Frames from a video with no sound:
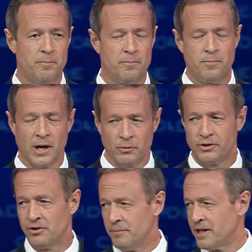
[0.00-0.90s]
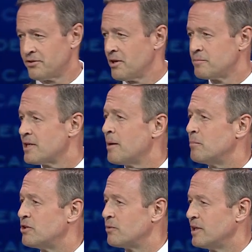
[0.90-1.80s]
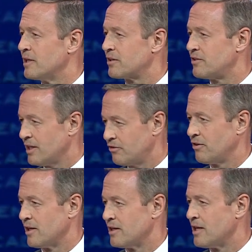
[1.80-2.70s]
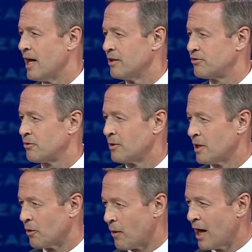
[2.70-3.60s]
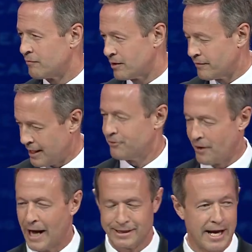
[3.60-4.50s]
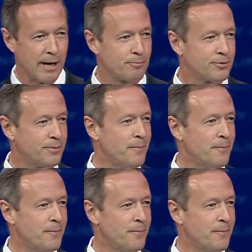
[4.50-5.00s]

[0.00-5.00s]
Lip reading: by which he meant sometime between the extinction of the dinosaur and the arrival of 8-track tapes.